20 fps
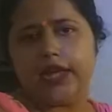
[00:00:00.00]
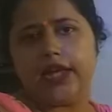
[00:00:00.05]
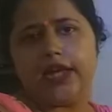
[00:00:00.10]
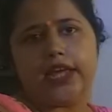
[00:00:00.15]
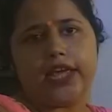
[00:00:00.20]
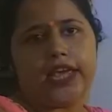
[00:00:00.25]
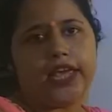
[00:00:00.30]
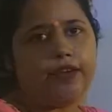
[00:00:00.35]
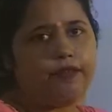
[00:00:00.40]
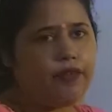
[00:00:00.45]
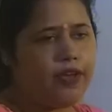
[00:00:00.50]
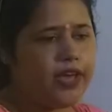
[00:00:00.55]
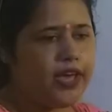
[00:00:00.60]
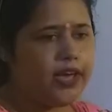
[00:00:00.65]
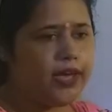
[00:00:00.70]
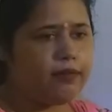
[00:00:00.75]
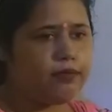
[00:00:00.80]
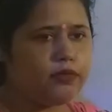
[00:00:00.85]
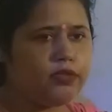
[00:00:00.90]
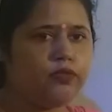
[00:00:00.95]

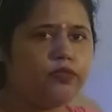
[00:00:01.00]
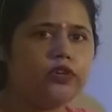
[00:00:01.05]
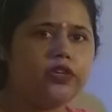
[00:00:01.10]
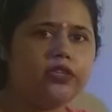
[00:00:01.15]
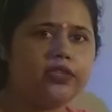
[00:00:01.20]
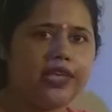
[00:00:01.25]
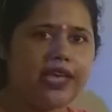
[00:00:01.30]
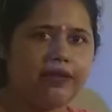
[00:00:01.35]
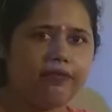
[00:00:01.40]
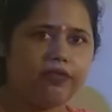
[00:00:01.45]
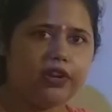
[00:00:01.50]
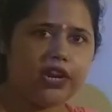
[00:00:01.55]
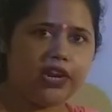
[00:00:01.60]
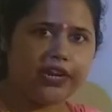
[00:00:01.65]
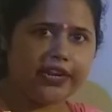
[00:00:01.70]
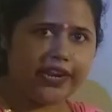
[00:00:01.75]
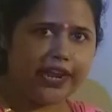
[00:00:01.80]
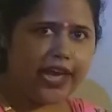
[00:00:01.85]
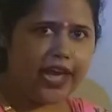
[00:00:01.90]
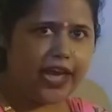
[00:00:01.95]
EVMs we saved
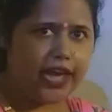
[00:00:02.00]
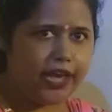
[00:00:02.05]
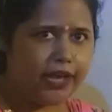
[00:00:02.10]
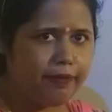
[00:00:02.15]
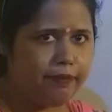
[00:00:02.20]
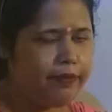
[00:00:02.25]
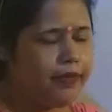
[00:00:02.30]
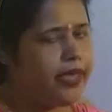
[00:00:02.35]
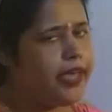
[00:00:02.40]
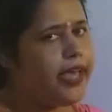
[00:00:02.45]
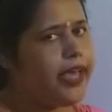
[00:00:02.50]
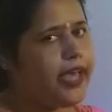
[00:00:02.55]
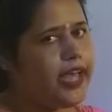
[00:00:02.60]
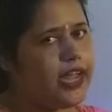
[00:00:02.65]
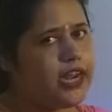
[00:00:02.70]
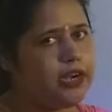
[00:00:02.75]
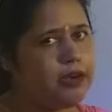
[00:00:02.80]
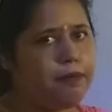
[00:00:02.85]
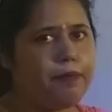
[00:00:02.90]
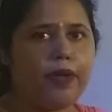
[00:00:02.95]
our time
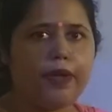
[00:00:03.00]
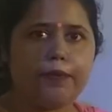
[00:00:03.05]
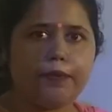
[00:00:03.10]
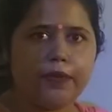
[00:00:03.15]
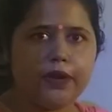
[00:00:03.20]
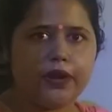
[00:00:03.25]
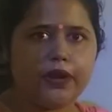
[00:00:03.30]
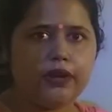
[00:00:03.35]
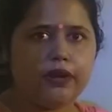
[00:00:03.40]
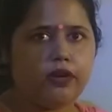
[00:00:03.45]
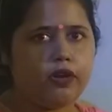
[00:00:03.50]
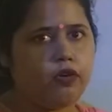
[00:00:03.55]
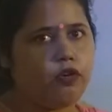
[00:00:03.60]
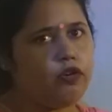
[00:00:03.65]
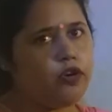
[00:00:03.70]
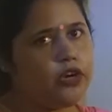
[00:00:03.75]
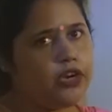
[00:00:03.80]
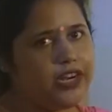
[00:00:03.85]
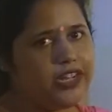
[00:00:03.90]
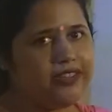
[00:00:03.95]
and paper
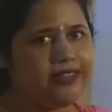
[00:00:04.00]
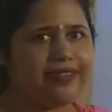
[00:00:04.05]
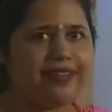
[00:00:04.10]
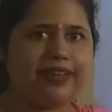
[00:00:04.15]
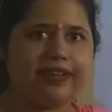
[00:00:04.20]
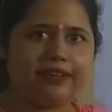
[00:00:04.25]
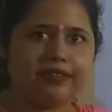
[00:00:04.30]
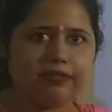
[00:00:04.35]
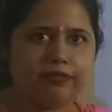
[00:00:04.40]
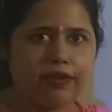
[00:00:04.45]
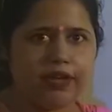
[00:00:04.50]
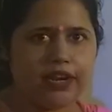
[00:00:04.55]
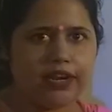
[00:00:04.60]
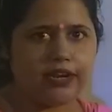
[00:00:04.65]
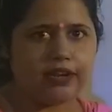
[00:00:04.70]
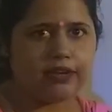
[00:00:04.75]
or trees as well.